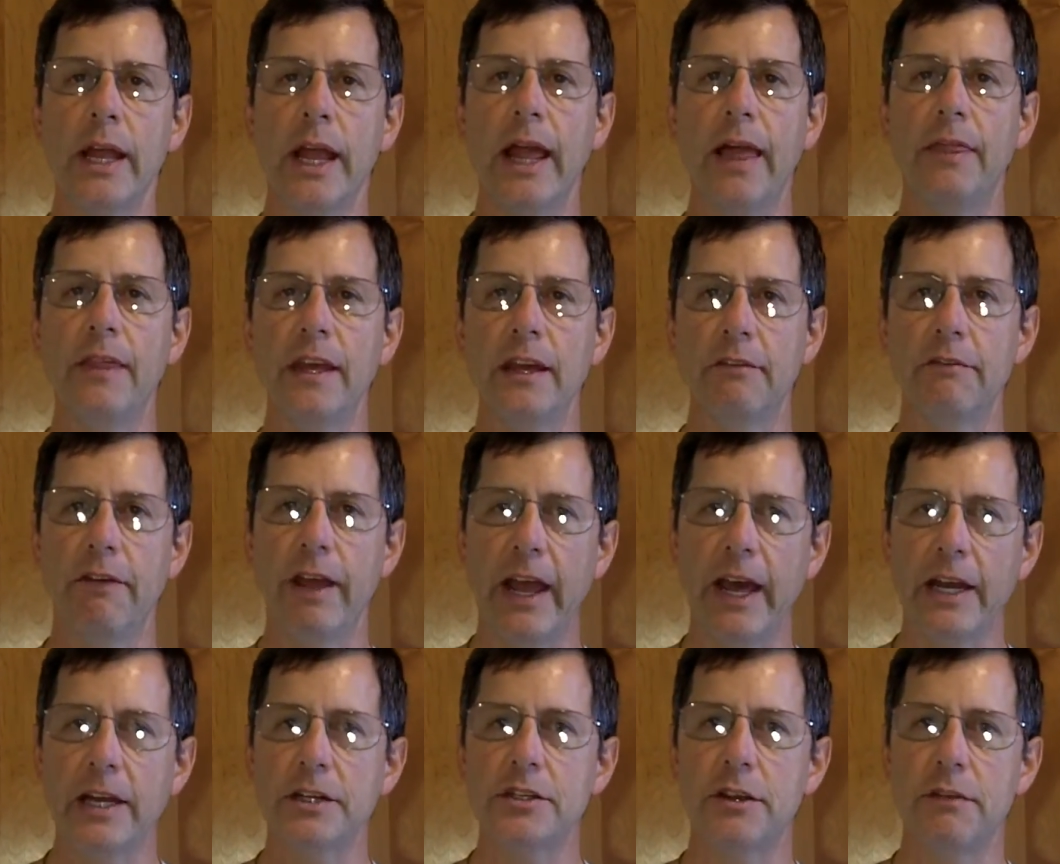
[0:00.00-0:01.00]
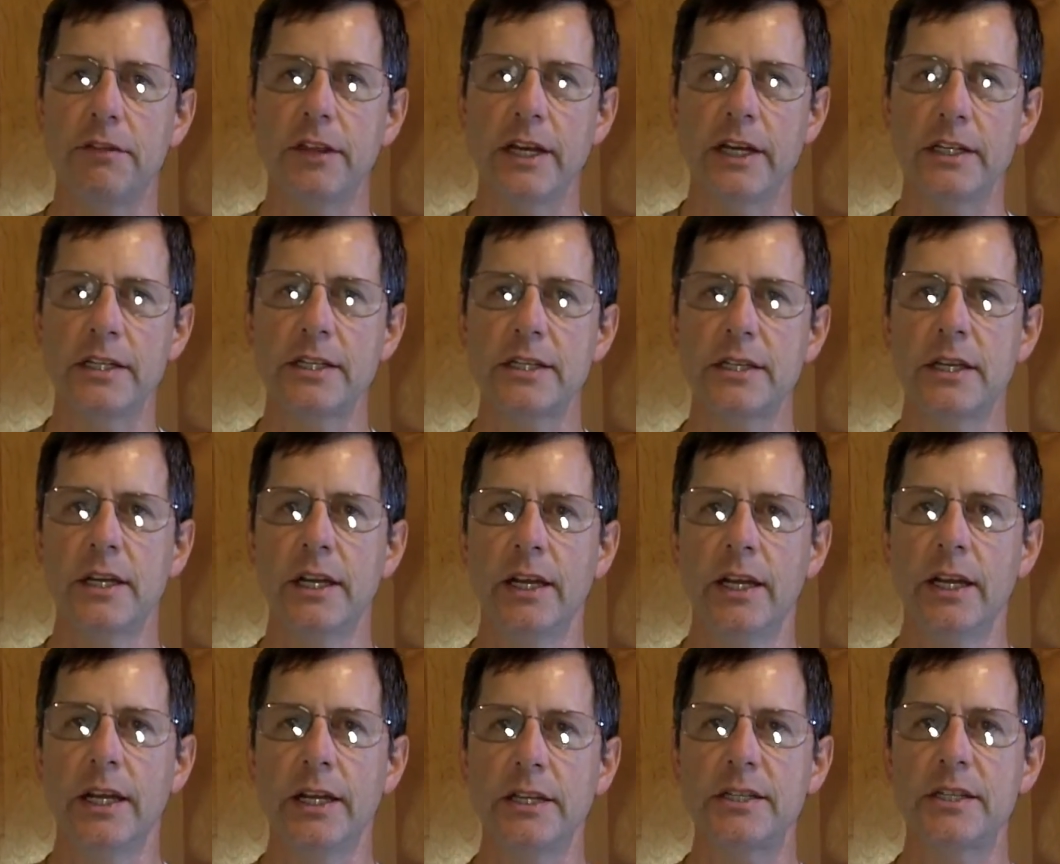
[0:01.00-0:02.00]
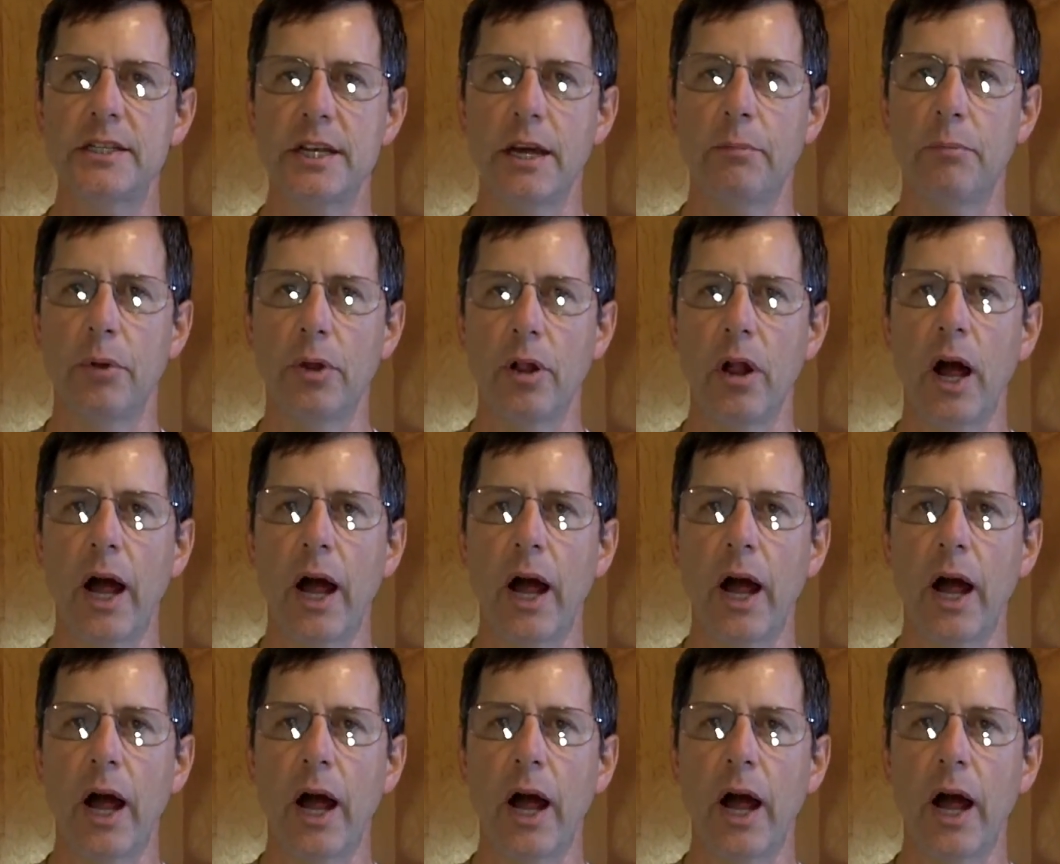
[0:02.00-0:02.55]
And the advantage of this is simple.